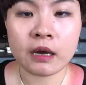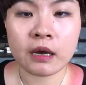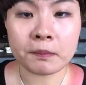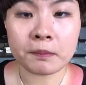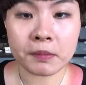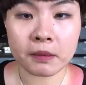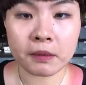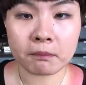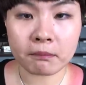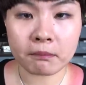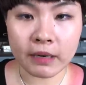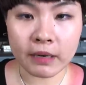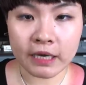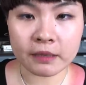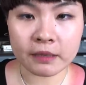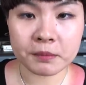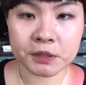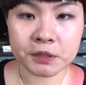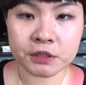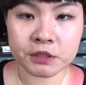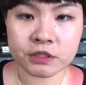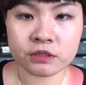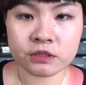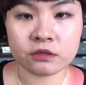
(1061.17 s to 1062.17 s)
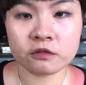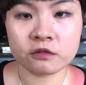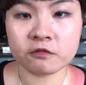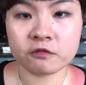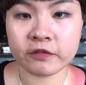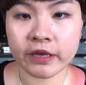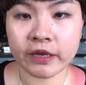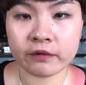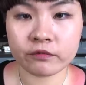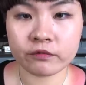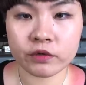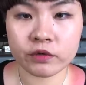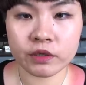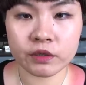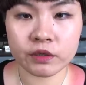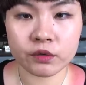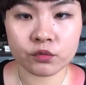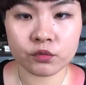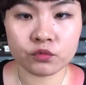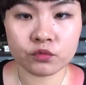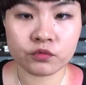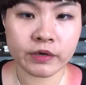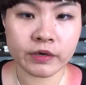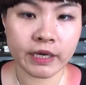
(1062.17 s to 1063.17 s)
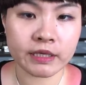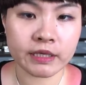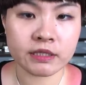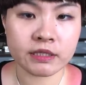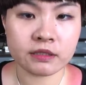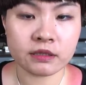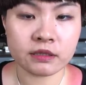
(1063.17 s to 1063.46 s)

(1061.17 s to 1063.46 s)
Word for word: But my personal favorite red